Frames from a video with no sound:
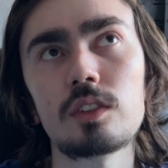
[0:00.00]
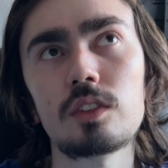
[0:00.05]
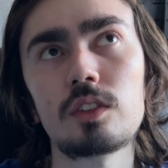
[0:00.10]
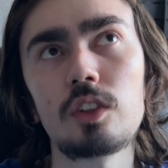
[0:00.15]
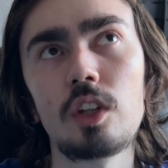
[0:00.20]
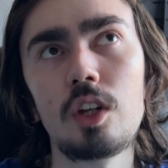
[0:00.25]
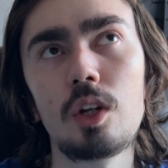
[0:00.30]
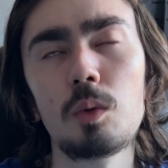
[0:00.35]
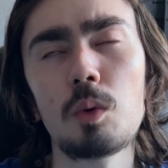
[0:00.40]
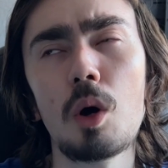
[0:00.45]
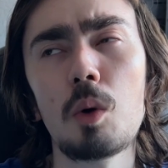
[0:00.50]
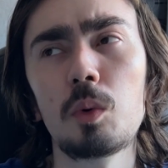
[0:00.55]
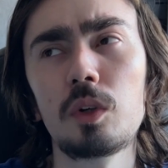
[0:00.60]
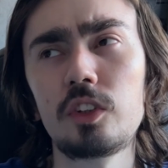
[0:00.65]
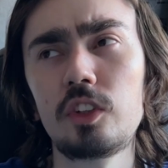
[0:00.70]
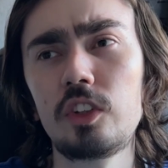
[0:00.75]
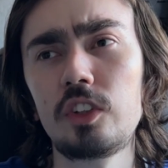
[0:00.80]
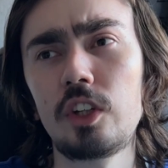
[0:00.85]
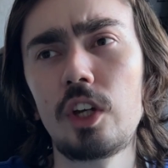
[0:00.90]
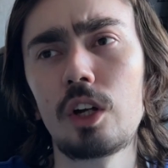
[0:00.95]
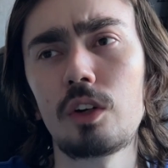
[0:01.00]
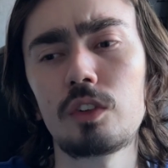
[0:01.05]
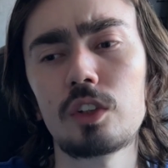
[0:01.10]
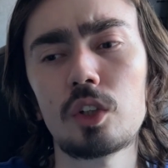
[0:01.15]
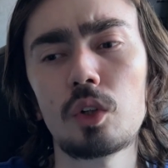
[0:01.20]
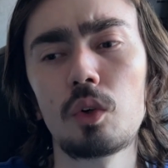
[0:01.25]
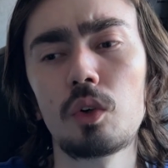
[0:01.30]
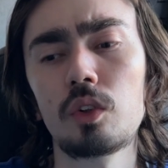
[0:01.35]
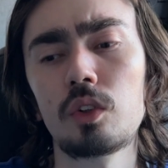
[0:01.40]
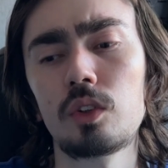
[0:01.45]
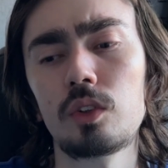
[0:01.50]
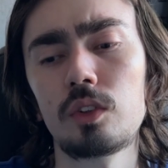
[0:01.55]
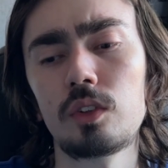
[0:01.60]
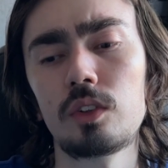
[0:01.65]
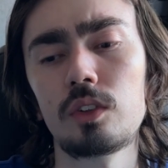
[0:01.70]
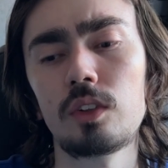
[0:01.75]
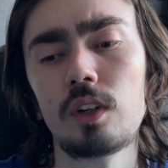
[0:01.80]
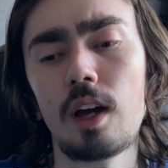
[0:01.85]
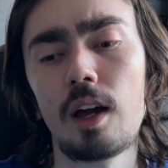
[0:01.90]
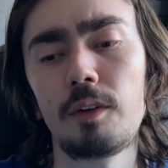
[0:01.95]
to who I was a year ago.
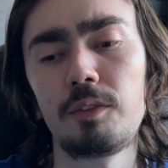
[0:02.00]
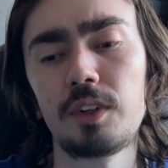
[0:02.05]
I